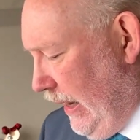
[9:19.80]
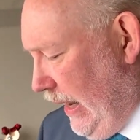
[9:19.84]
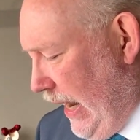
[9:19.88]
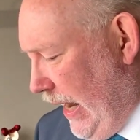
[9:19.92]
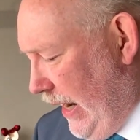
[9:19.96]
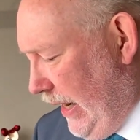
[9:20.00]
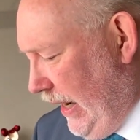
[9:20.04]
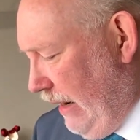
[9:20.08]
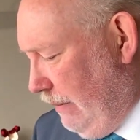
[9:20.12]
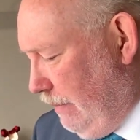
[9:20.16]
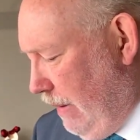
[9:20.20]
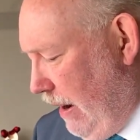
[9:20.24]

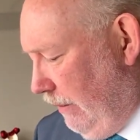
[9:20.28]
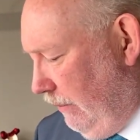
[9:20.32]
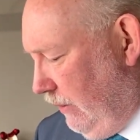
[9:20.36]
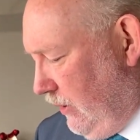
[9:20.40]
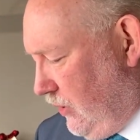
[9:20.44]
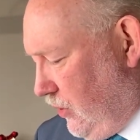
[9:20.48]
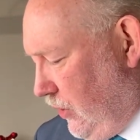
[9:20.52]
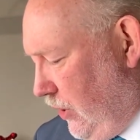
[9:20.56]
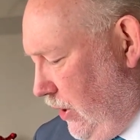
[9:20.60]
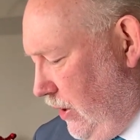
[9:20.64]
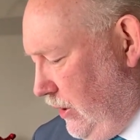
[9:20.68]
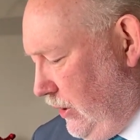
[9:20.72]
and he may
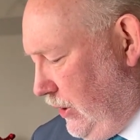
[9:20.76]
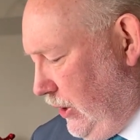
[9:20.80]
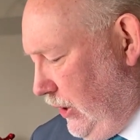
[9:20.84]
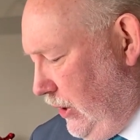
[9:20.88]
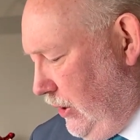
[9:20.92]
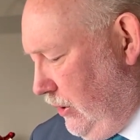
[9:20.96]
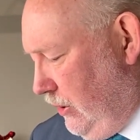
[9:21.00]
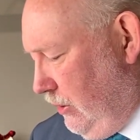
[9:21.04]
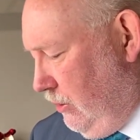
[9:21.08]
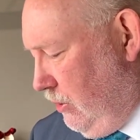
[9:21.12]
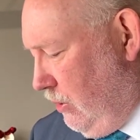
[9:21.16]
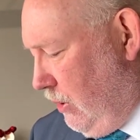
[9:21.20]
return to
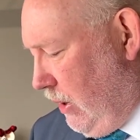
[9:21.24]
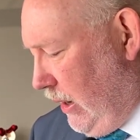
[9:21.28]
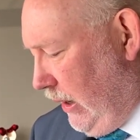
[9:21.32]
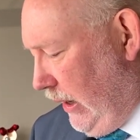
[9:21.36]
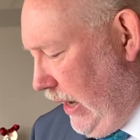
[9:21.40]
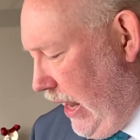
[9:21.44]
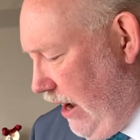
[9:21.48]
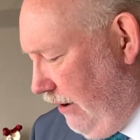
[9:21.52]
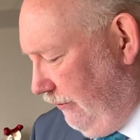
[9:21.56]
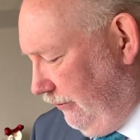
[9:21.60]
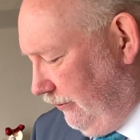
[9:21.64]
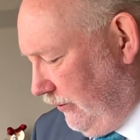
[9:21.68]
you who are
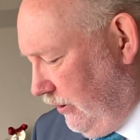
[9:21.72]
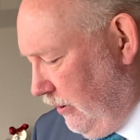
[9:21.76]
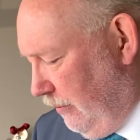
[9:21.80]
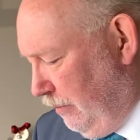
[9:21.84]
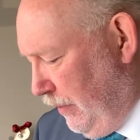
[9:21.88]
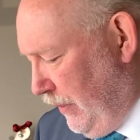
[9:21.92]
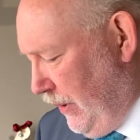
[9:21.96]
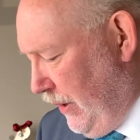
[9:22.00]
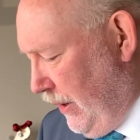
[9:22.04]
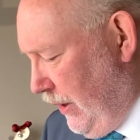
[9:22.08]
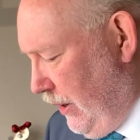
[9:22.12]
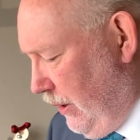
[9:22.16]

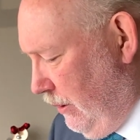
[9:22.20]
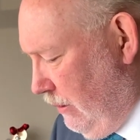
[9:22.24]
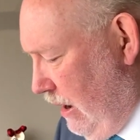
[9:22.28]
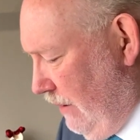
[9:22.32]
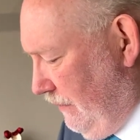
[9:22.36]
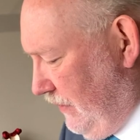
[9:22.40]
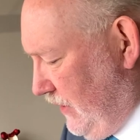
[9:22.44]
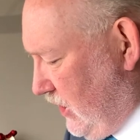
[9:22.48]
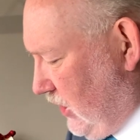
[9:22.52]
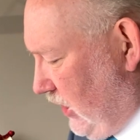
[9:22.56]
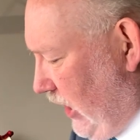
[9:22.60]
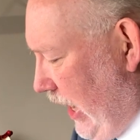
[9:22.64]
left, who
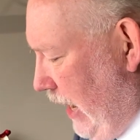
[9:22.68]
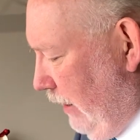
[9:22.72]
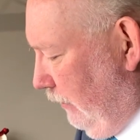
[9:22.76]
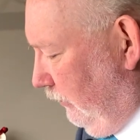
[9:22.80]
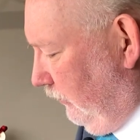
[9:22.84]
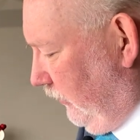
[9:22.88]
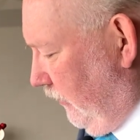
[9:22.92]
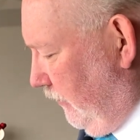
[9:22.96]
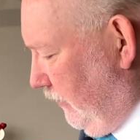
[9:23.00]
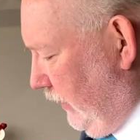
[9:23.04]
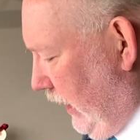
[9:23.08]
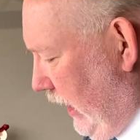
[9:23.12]
have
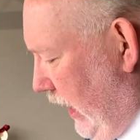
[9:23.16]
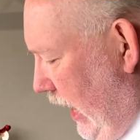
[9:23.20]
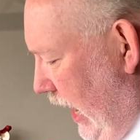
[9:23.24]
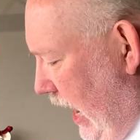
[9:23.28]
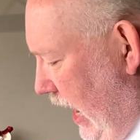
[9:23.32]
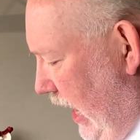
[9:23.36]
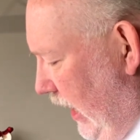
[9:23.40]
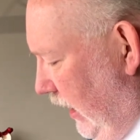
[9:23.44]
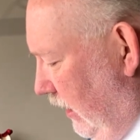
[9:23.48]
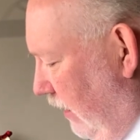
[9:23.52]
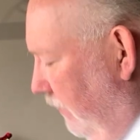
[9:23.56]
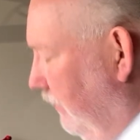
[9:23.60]
escaped from the
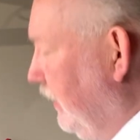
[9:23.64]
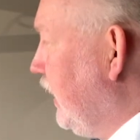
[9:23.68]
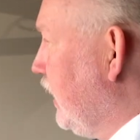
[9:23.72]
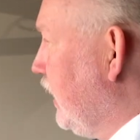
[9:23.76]
hand of